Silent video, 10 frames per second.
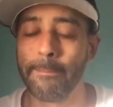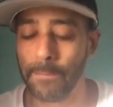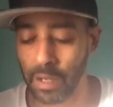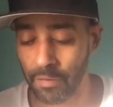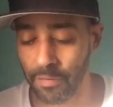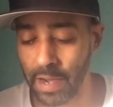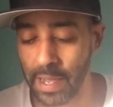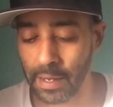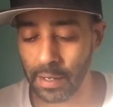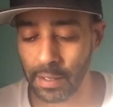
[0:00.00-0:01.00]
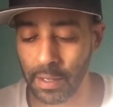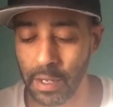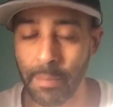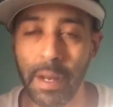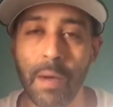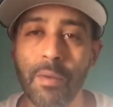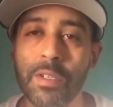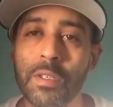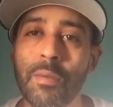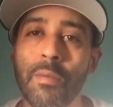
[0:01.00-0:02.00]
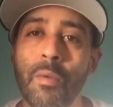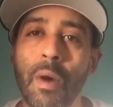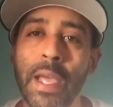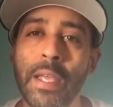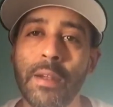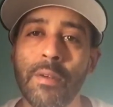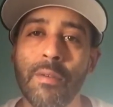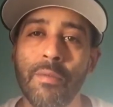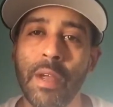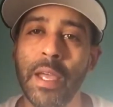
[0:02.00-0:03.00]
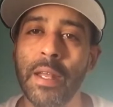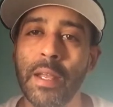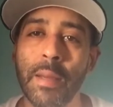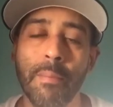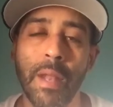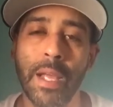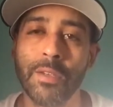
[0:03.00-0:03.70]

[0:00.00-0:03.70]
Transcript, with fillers: But finally, they're coming out with some white, red, and black